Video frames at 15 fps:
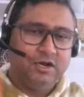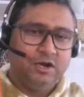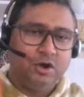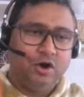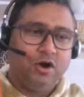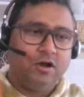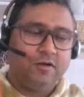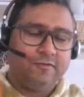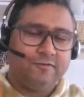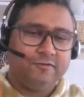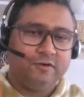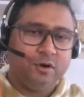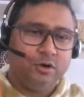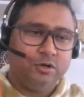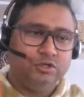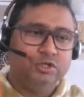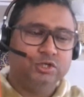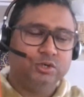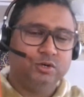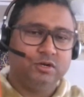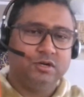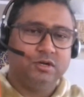a lot of
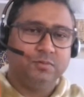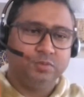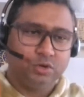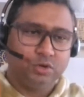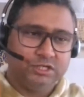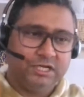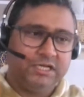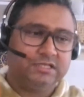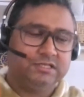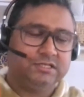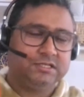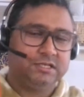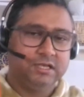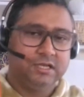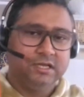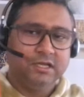onshore projects,